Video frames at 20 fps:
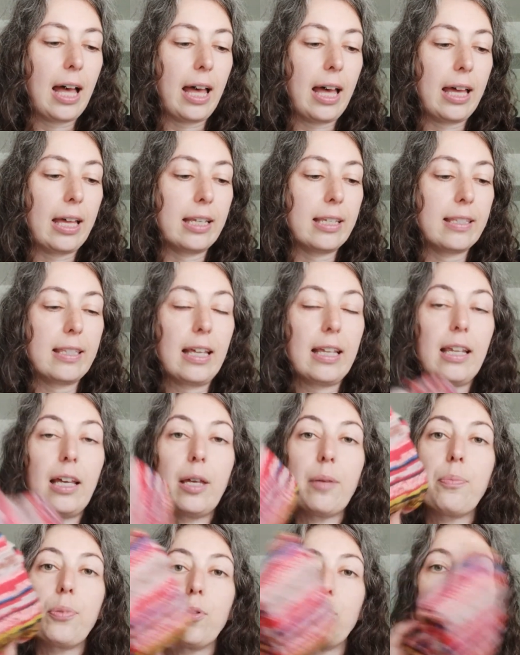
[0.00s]
And then
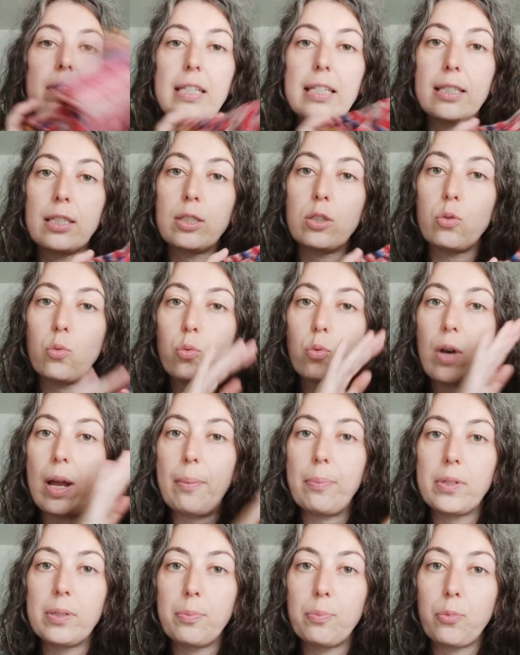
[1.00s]
I put this
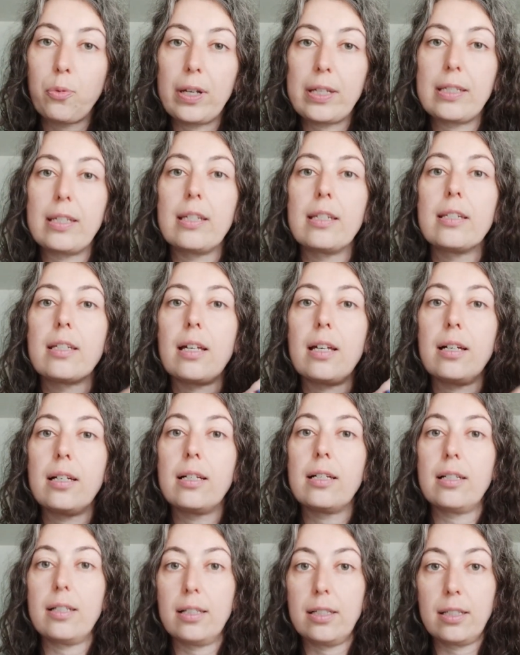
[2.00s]
wrapped present
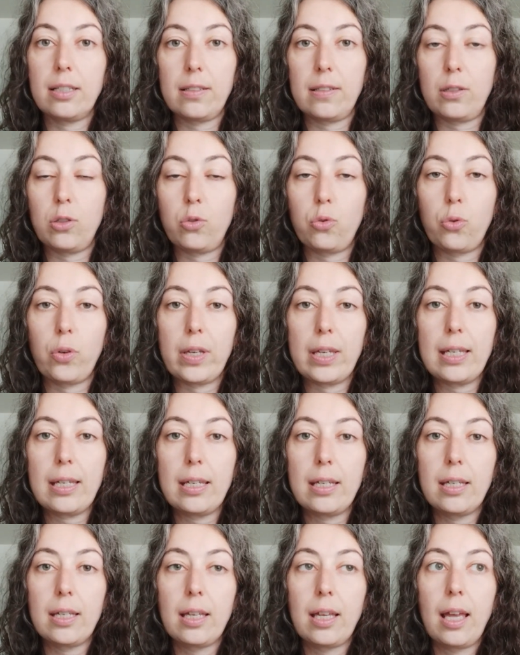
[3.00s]
under the tree,
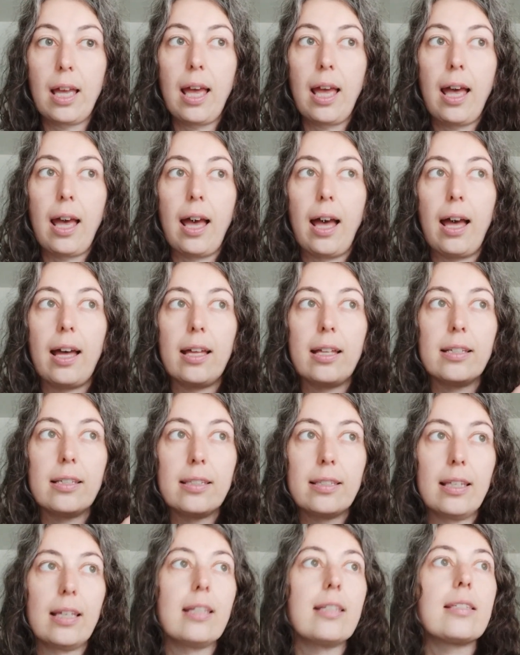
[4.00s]

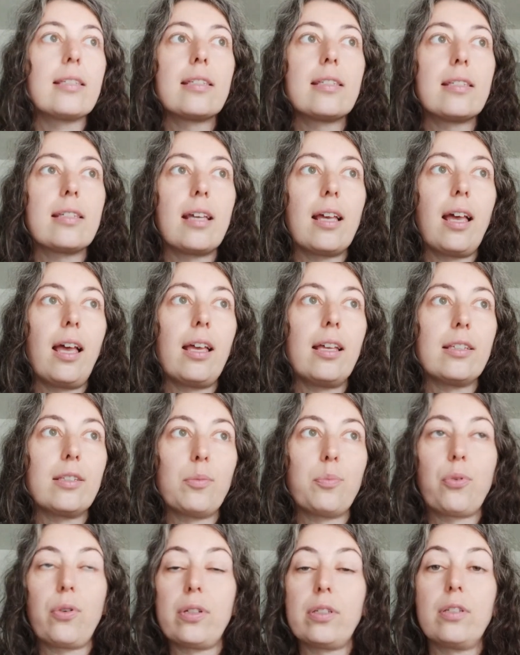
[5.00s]
and this is a
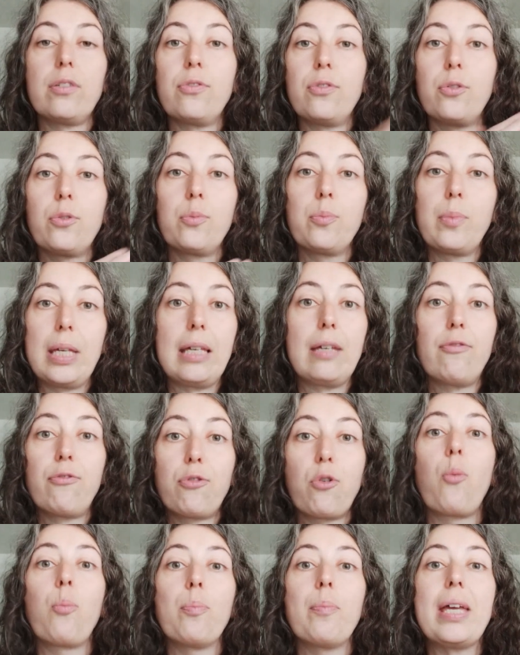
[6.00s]
present for me,
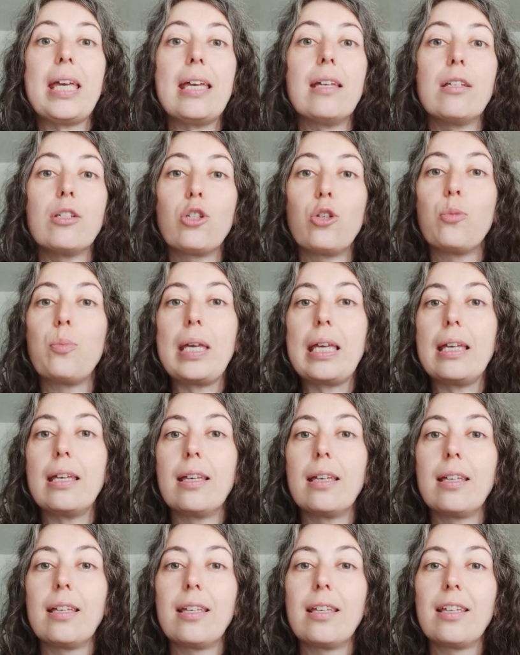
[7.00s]
from me to me
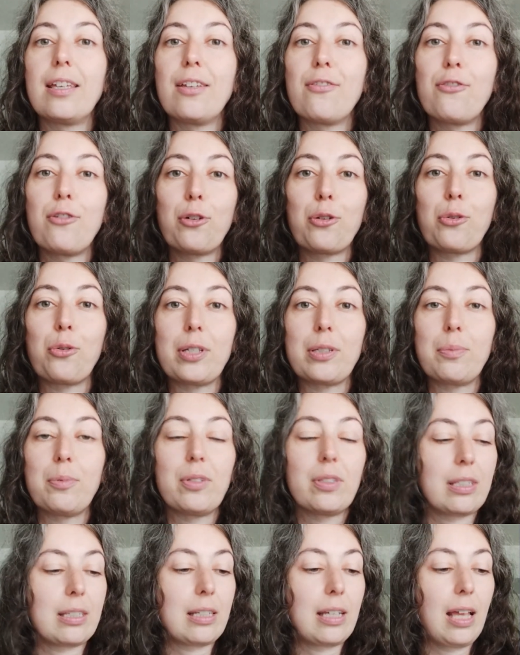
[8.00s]
for
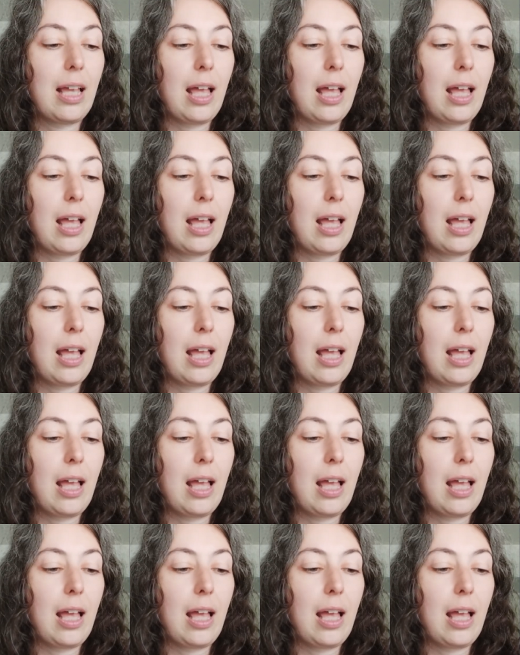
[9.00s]
Christmas.